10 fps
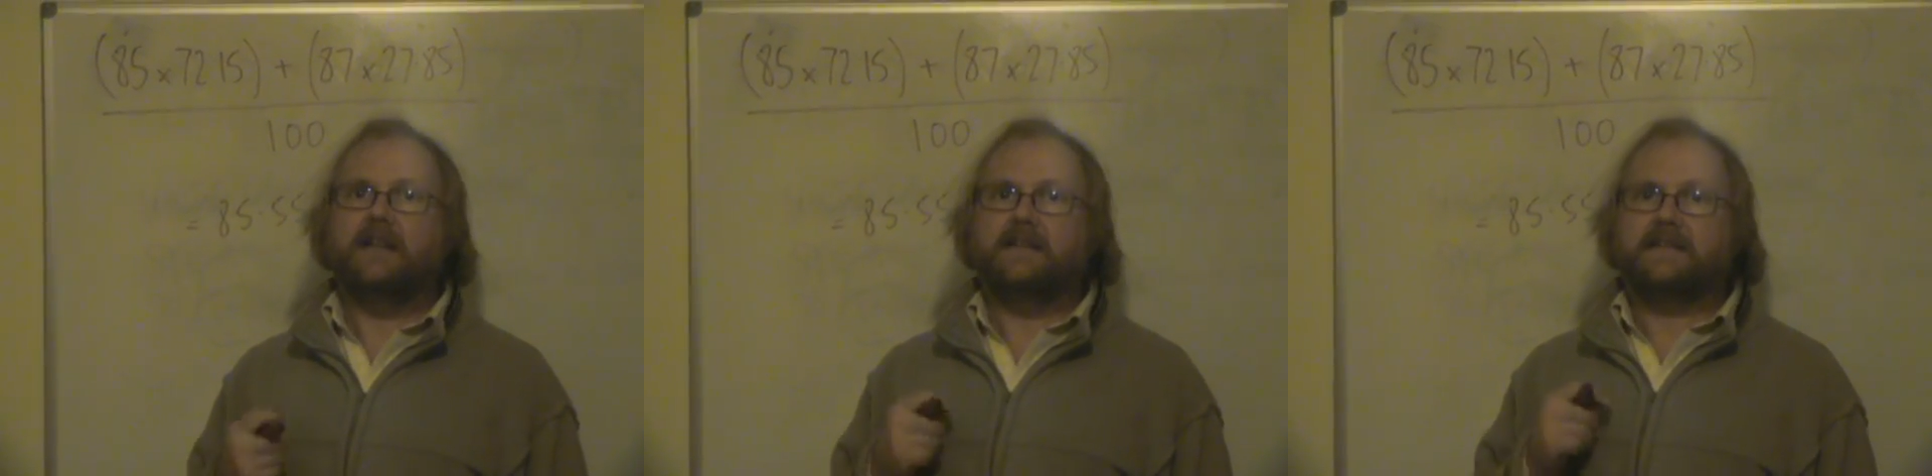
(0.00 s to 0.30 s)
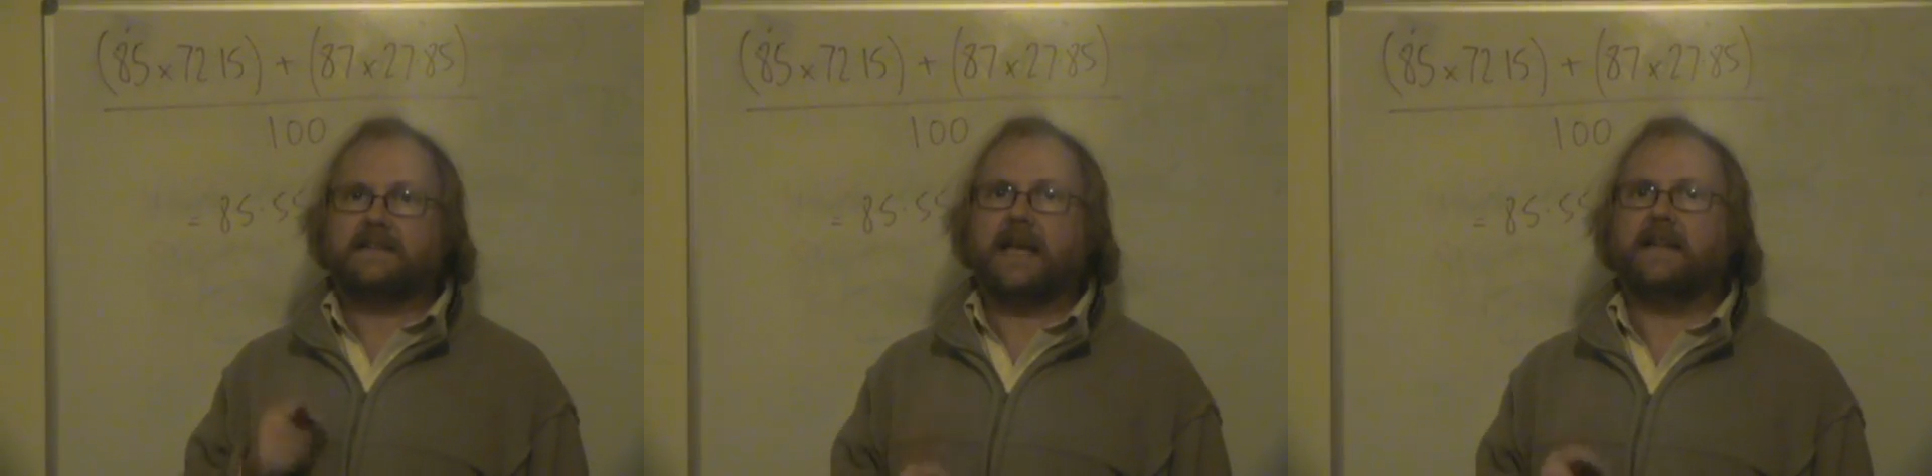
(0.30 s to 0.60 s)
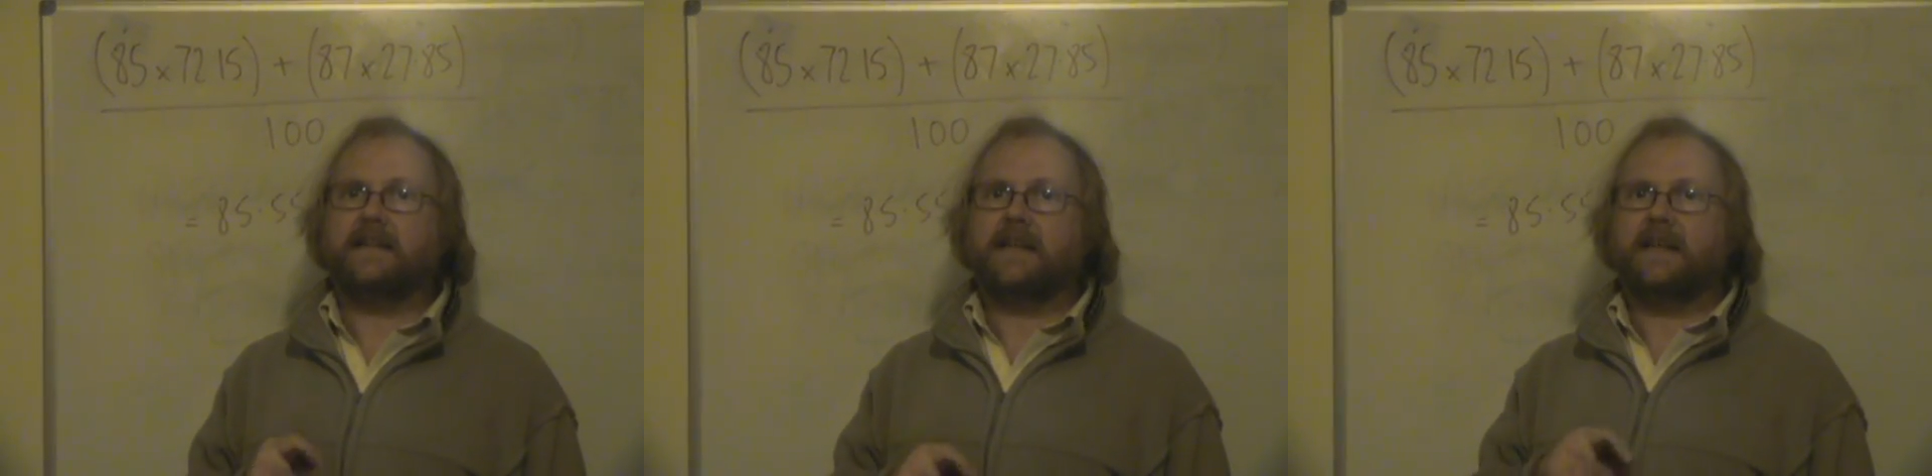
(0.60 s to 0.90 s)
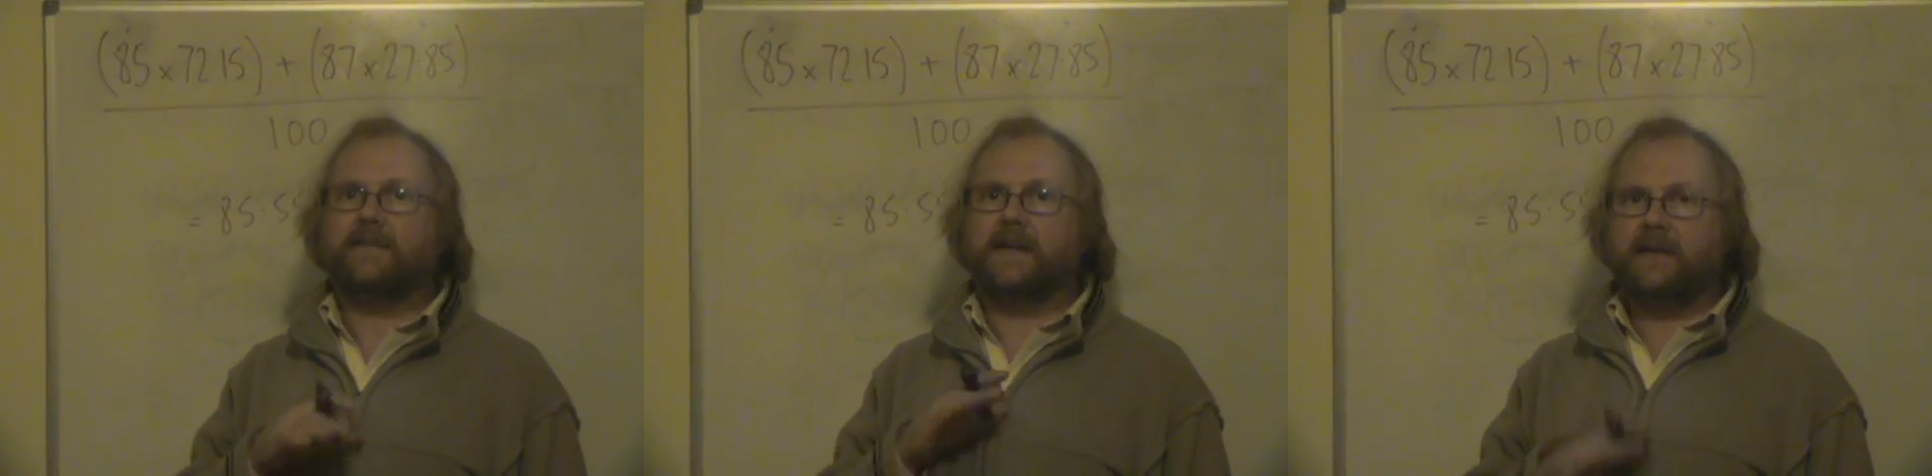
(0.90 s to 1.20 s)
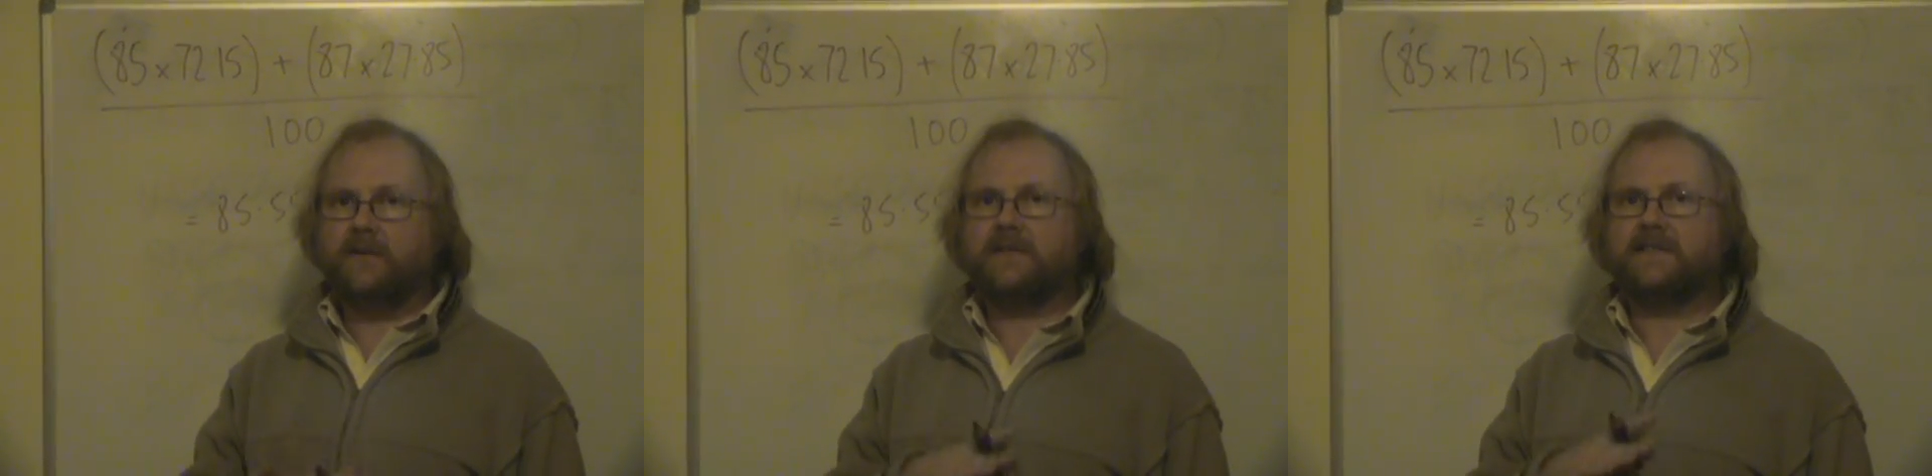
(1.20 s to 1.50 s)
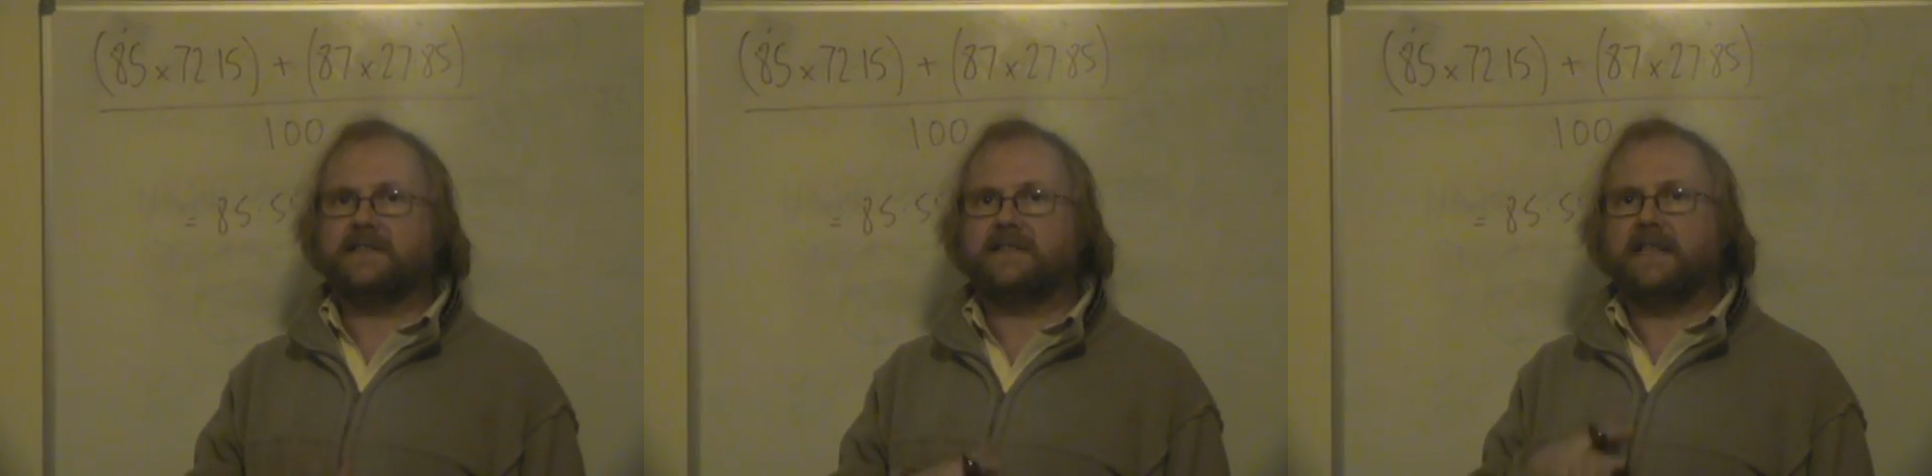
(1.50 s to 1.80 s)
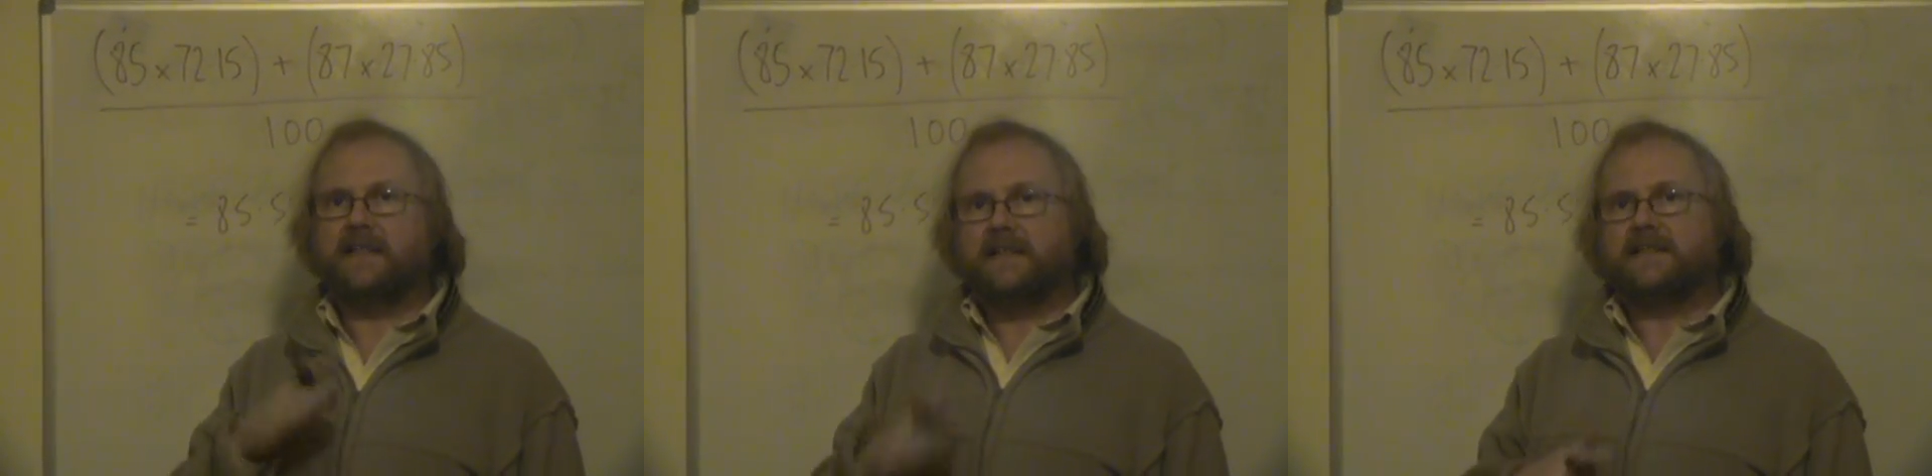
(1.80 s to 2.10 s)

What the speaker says: scan it carefully, look to see,